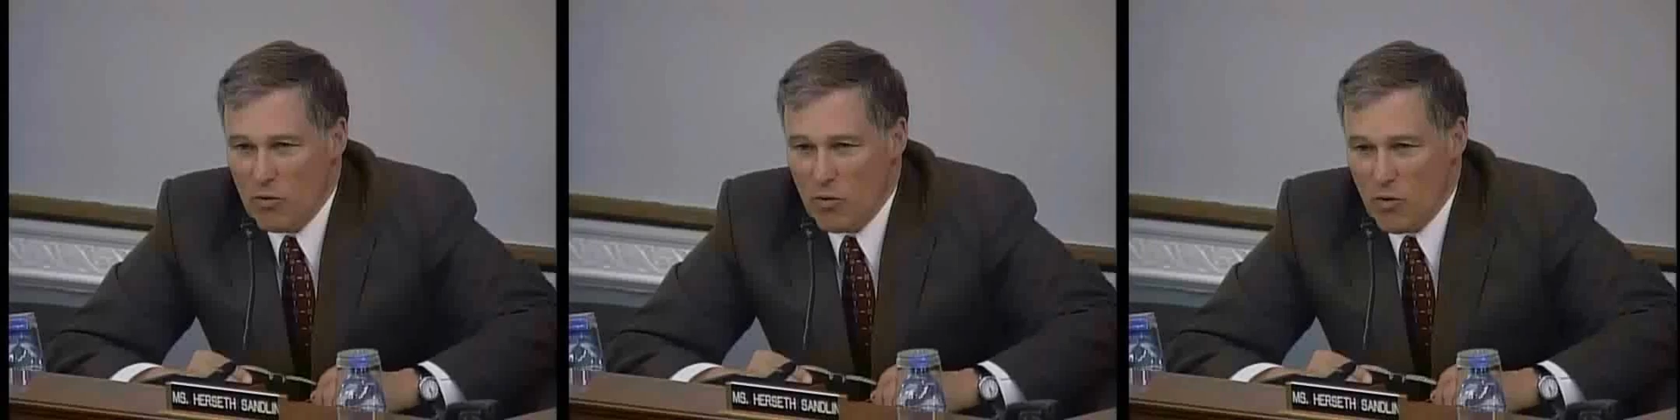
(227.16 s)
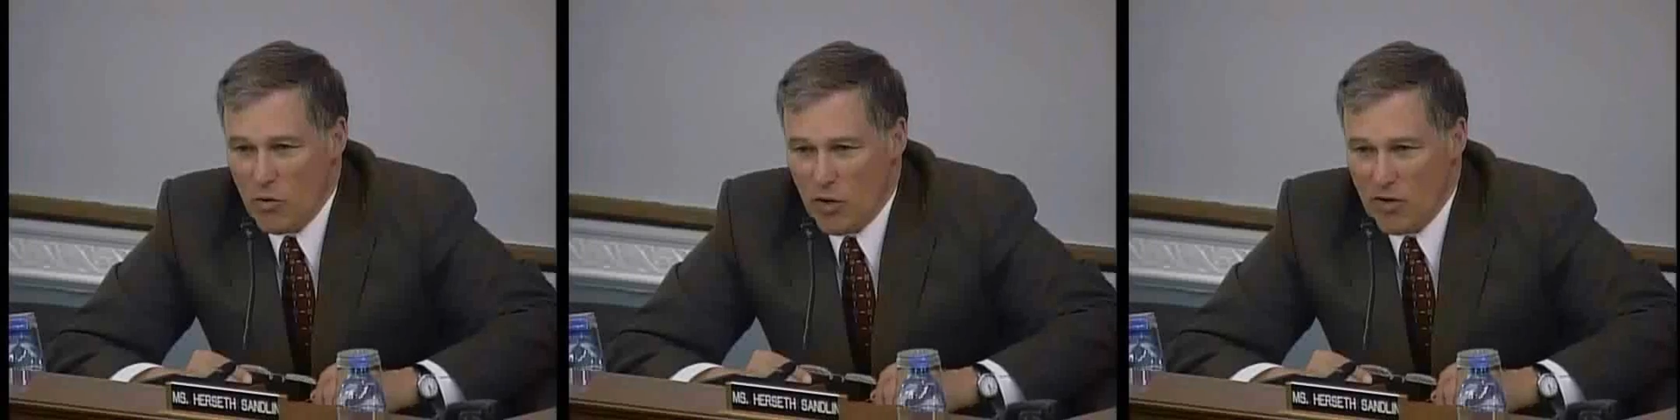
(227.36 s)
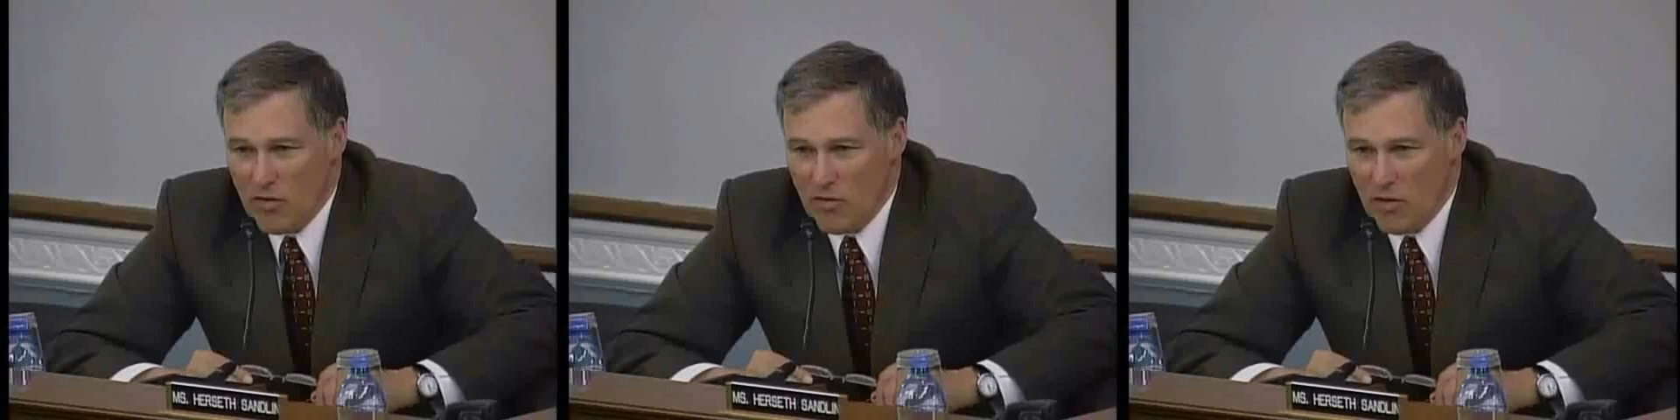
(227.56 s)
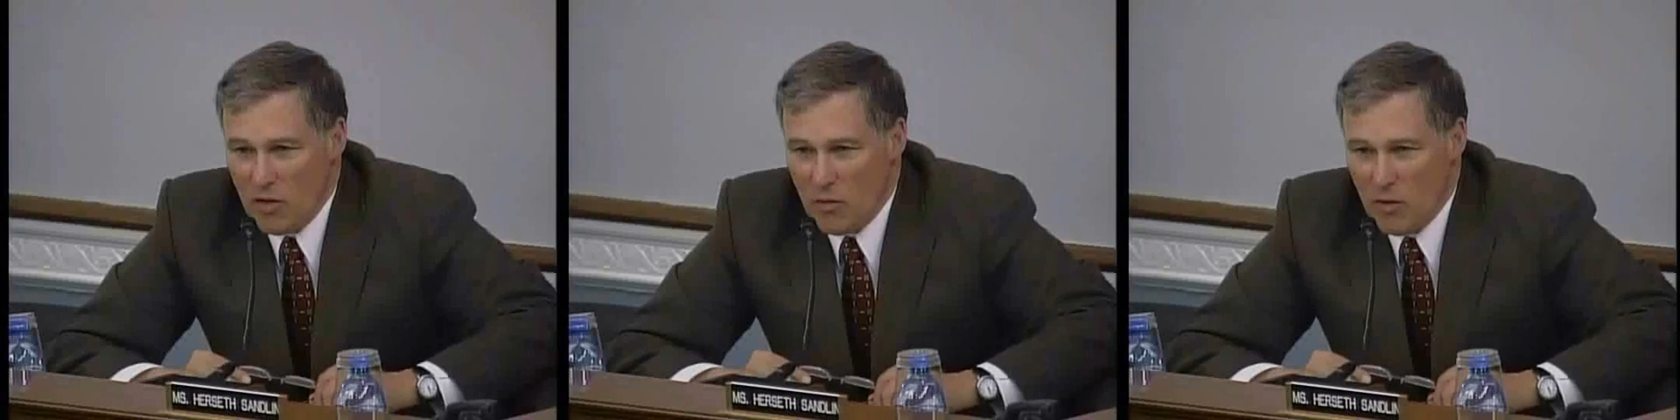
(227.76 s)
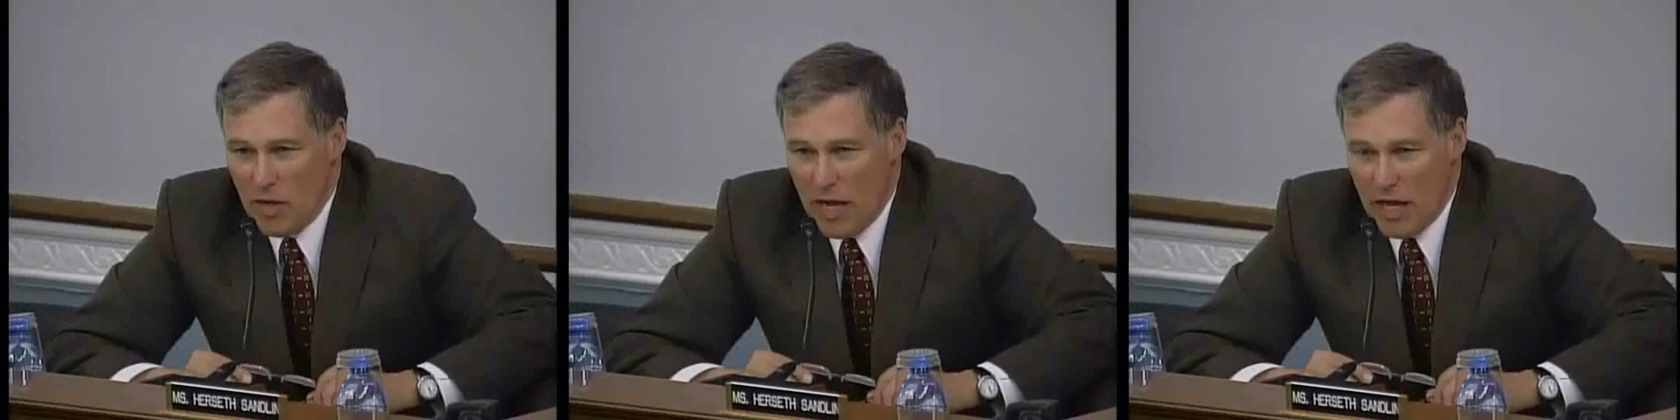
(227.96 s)
real question that
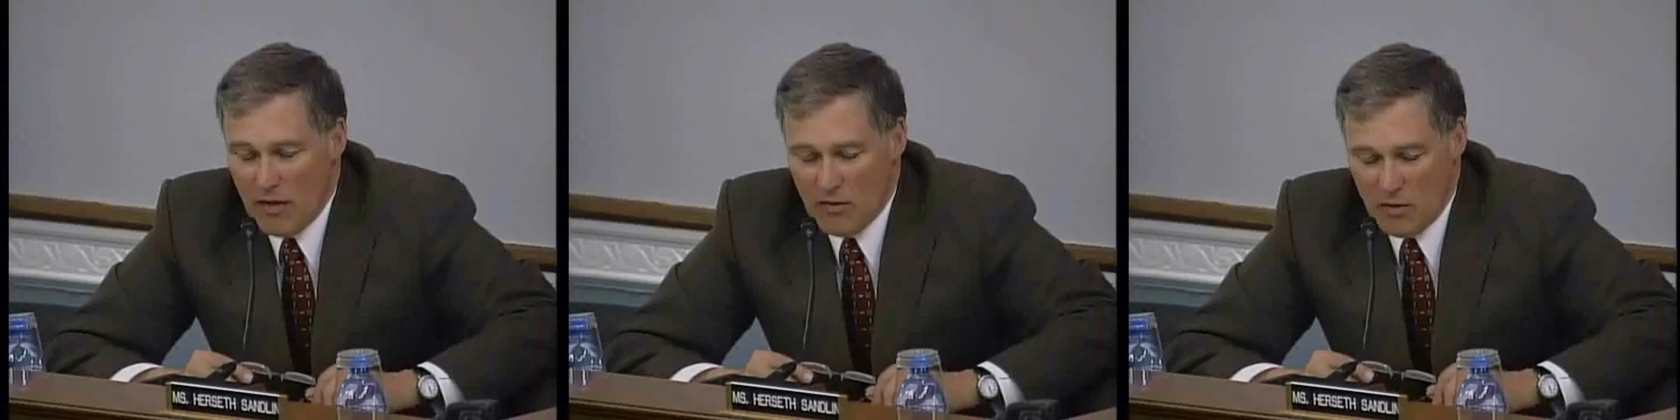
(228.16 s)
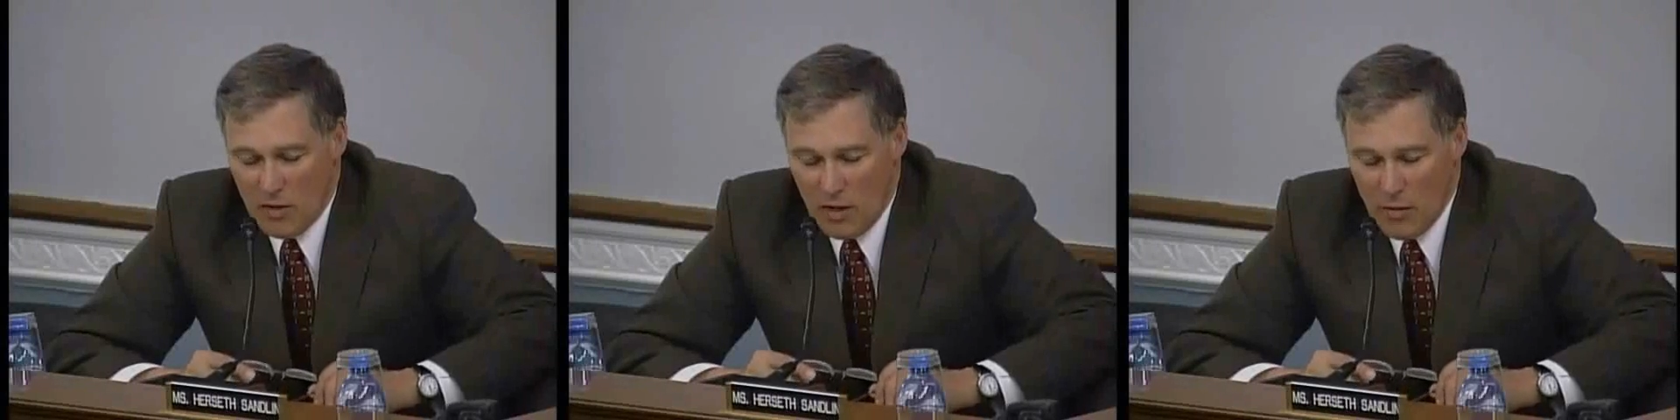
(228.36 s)
I want to ask you.